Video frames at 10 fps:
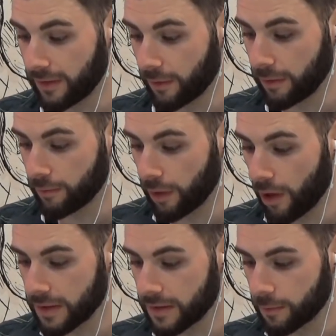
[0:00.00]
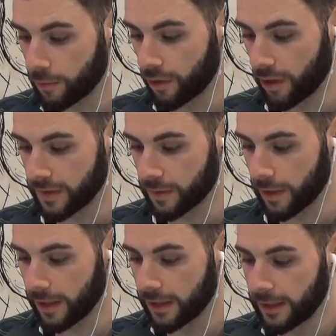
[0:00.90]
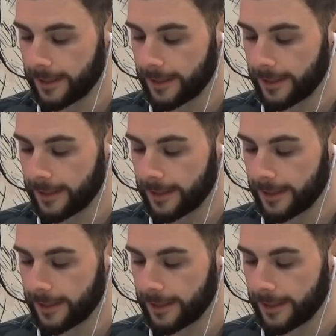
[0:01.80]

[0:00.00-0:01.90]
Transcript: He's only lost to some good guys as well.